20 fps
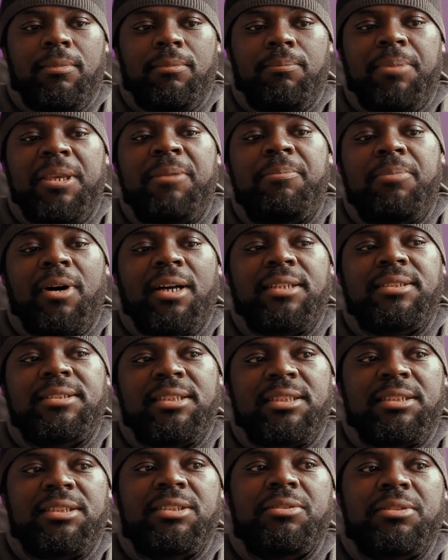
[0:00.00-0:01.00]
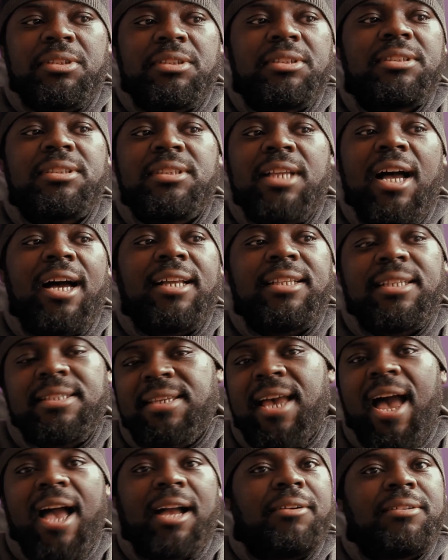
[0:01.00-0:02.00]
people i see so this is not an
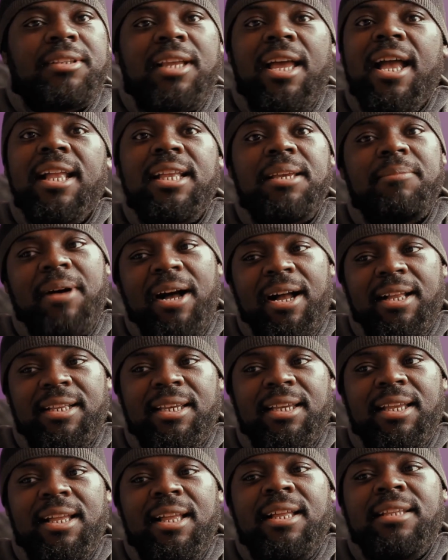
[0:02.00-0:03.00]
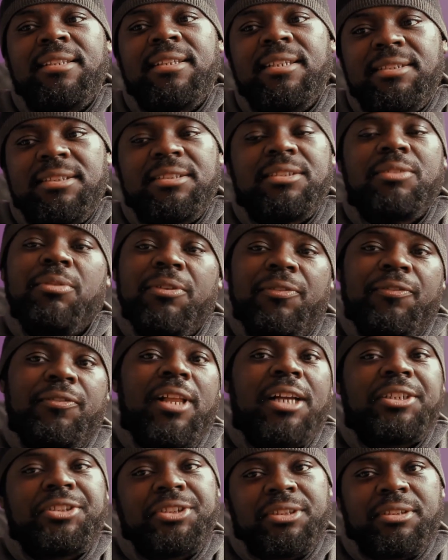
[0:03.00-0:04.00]
attack on anybody this is a
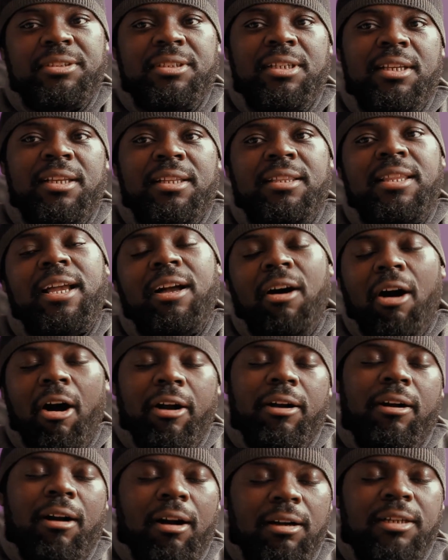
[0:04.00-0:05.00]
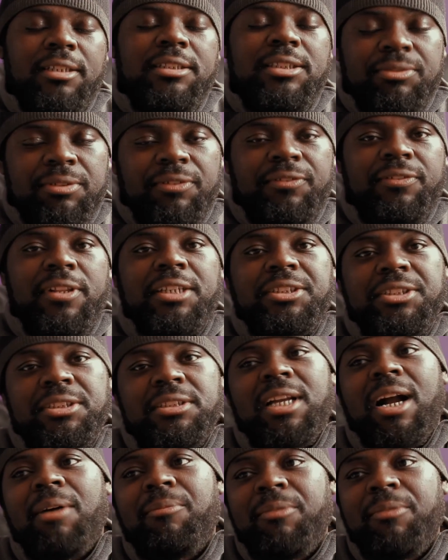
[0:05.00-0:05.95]
reflection. Like art, art is a reflection. I'm